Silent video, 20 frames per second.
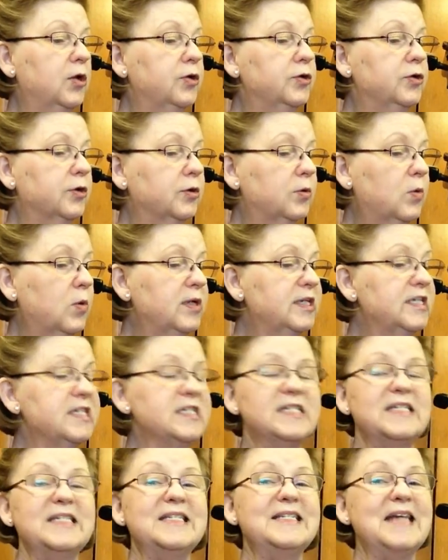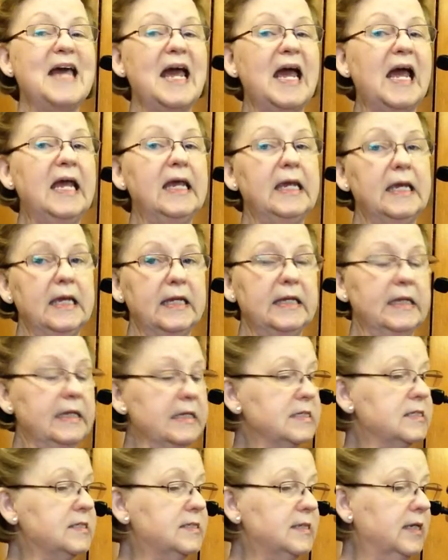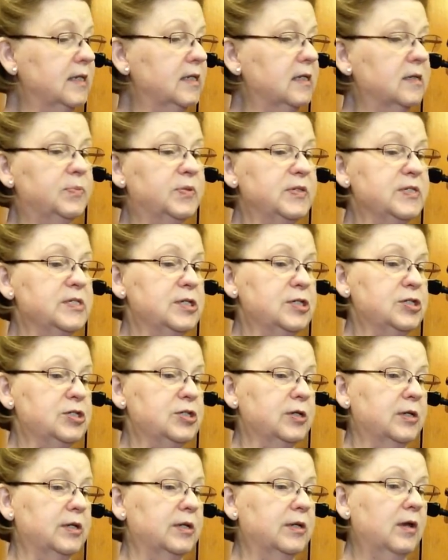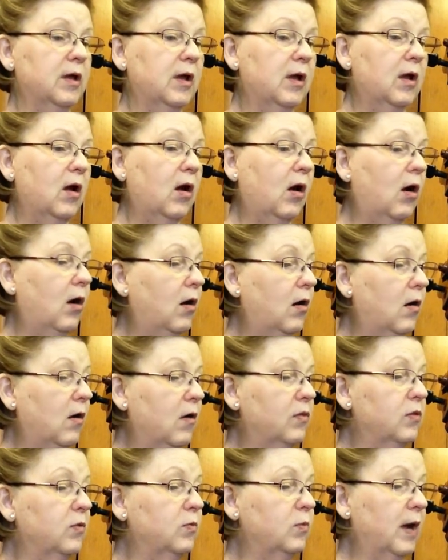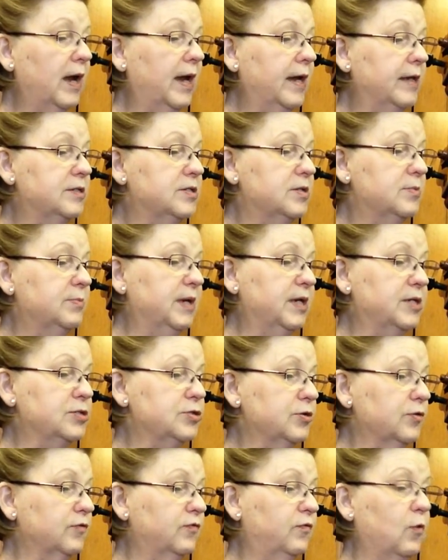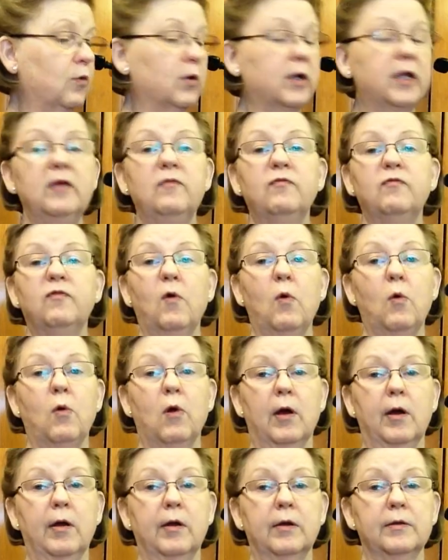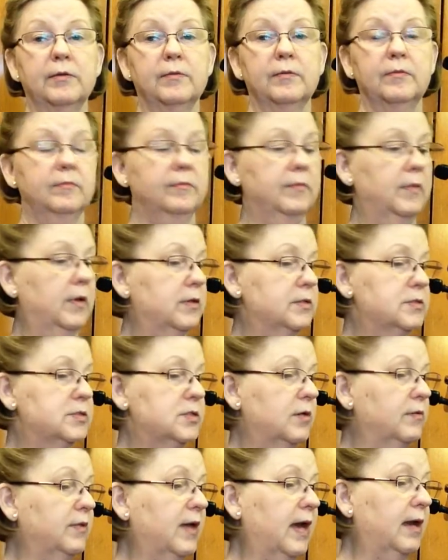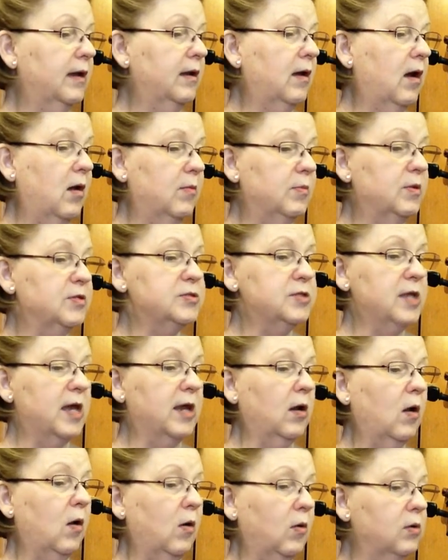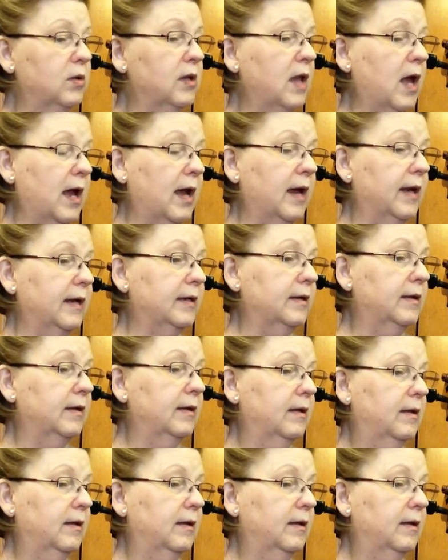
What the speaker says: You're going to stay in extended position all the way to measure 44. So that almost that whole line